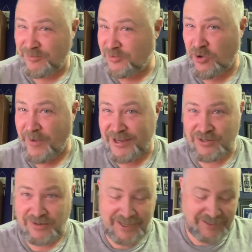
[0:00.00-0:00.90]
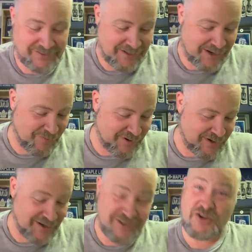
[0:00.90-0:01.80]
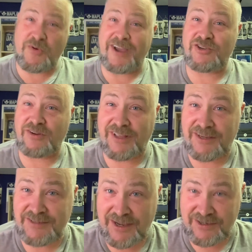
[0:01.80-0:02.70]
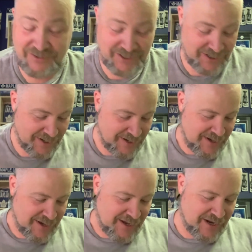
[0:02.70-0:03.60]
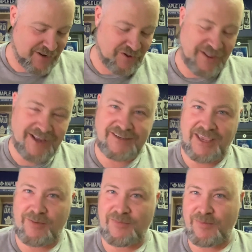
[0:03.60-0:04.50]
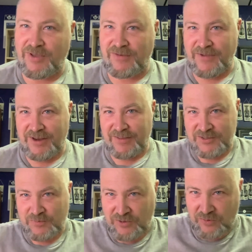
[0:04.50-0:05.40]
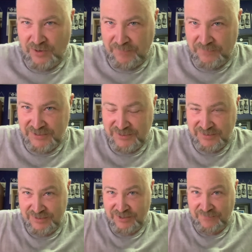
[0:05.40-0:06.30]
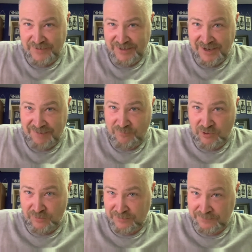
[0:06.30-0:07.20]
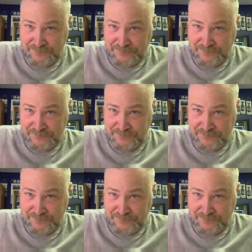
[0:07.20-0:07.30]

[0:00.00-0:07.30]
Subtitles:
We'll go extra legs on that one. 2 extra legs, actually. And in the last game, big fan of this one, Luke Humphries, Dirk Van Dijvenbode.